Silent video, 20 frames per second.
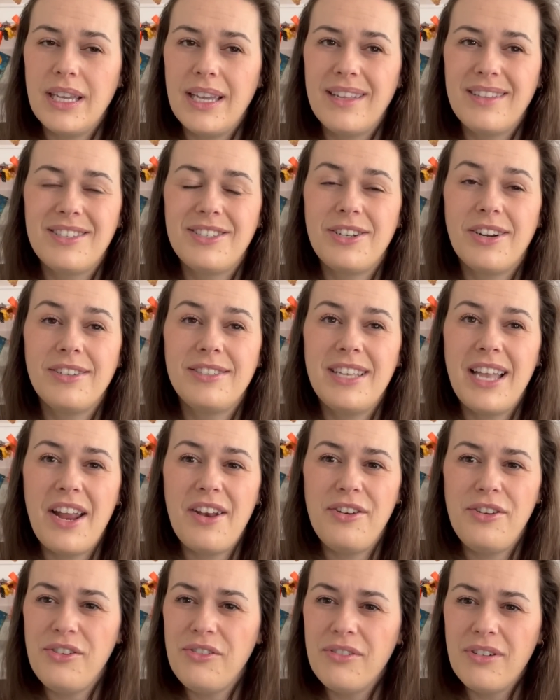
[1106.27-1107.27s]
It starts at
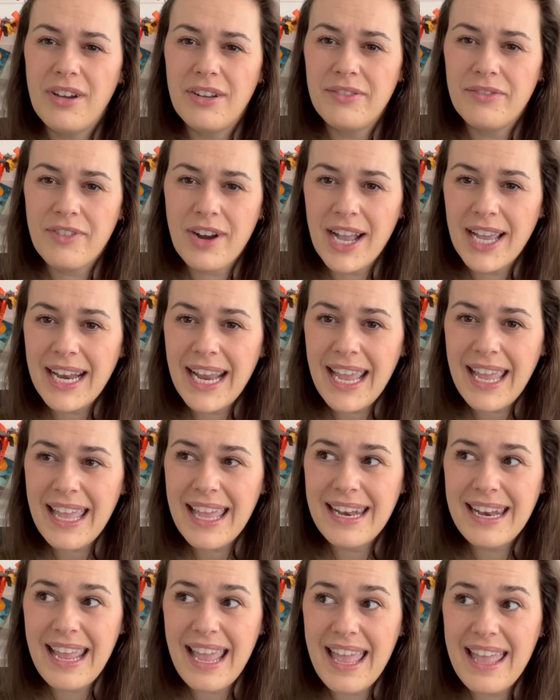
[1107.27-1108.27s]
noon on Friday
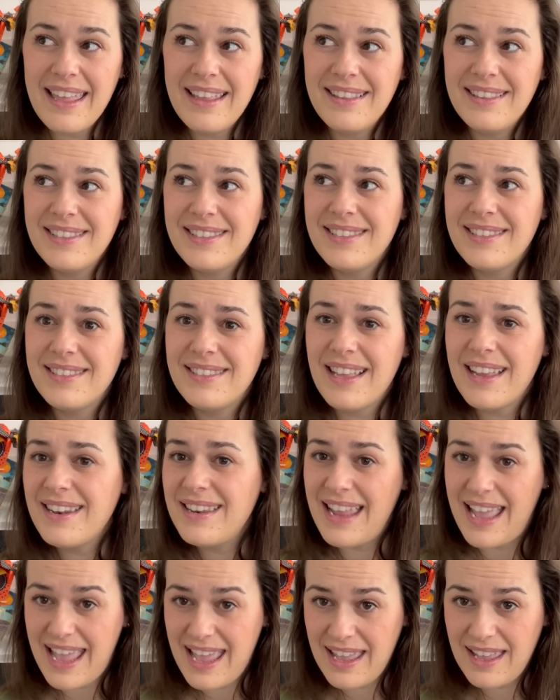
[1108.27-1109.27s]
and ends
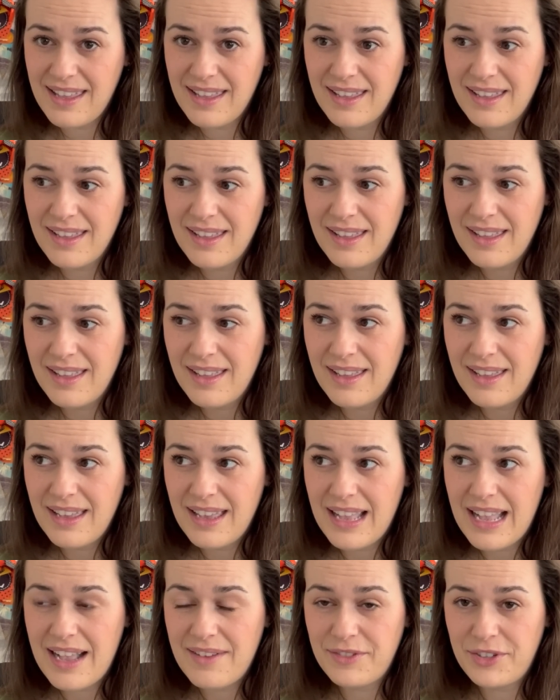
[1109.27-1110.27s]
Sunday
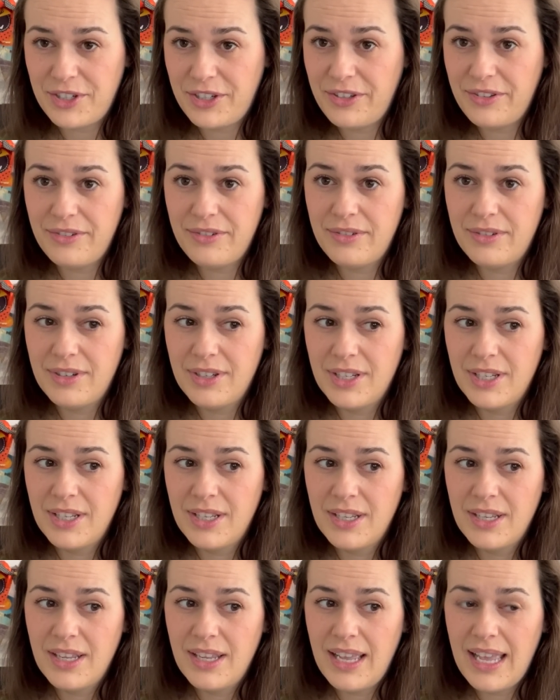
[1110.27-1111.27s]
afternoon.
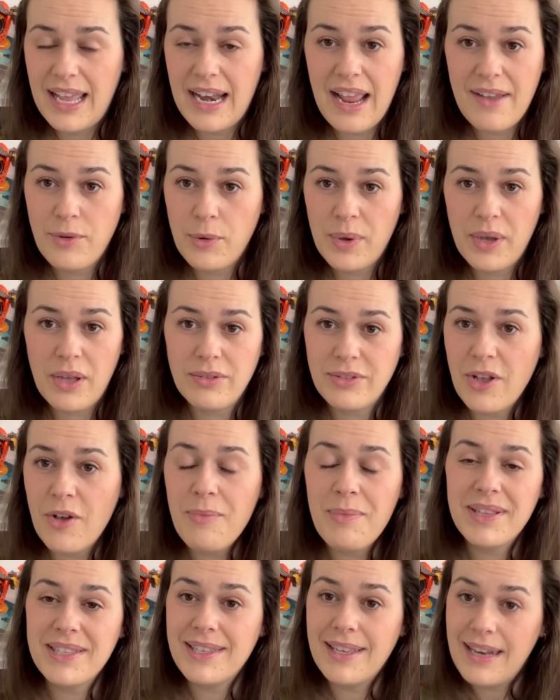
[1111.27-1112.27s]
And everyone goes home
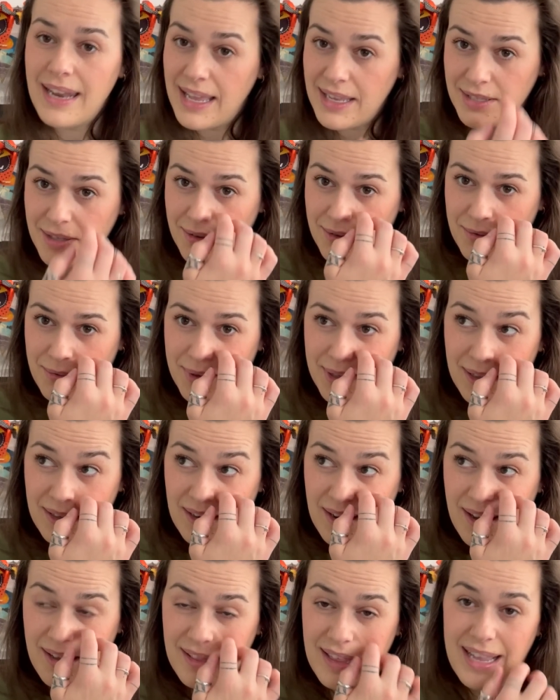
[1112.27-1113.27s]
on Sunday, so it's really
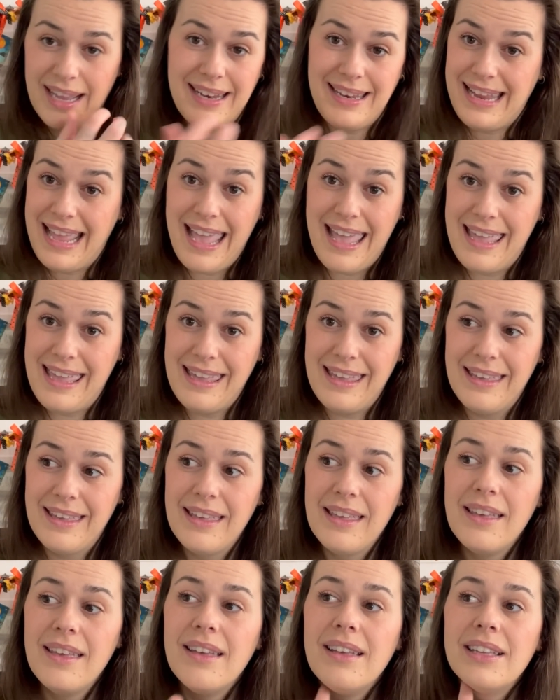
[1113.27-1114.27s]
not like a day.
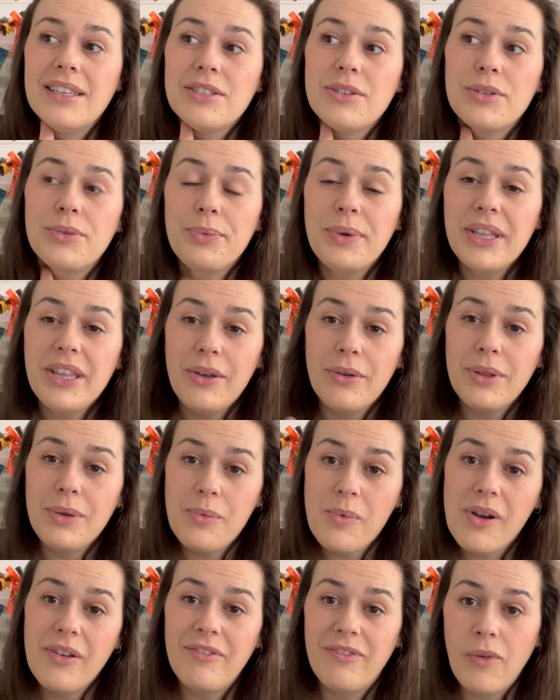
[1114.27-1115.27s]
So it's really only
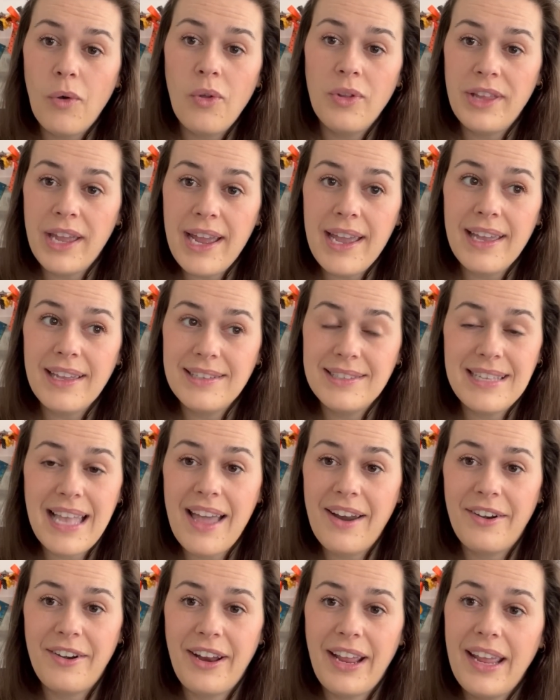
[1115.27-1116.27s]
one full day is
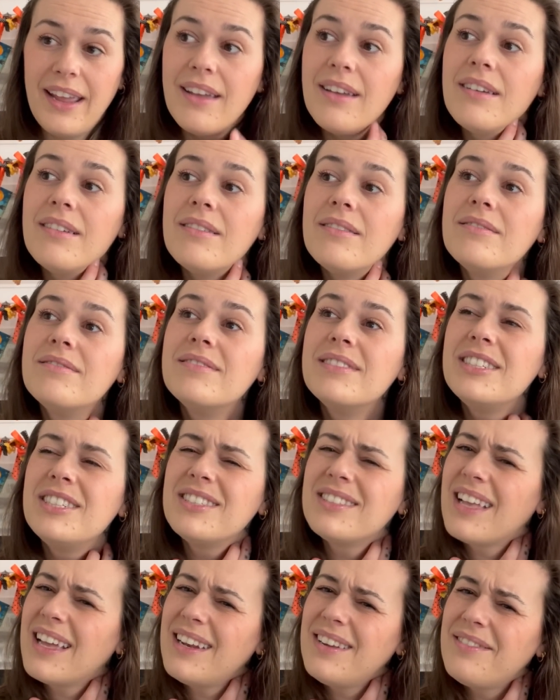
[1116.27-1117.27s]
Saturday, which is
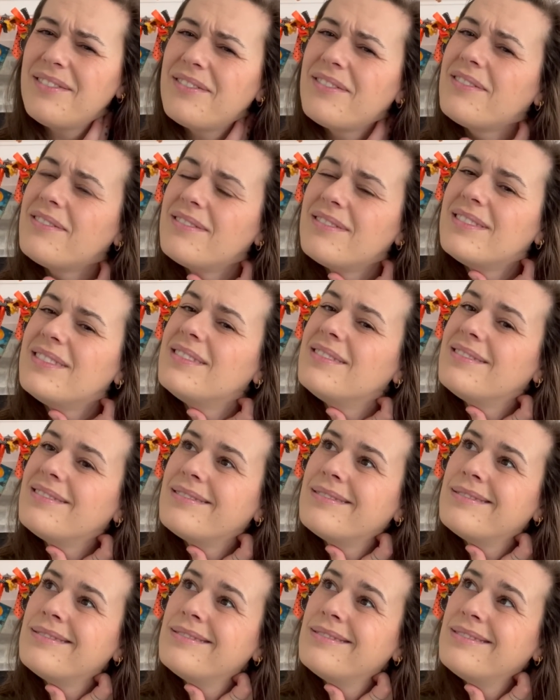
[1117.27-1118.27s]
kind of
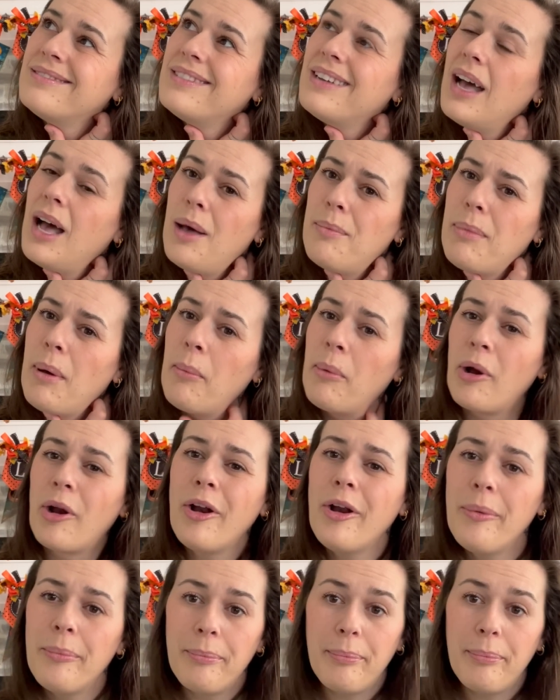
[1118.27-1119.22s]
a bummer.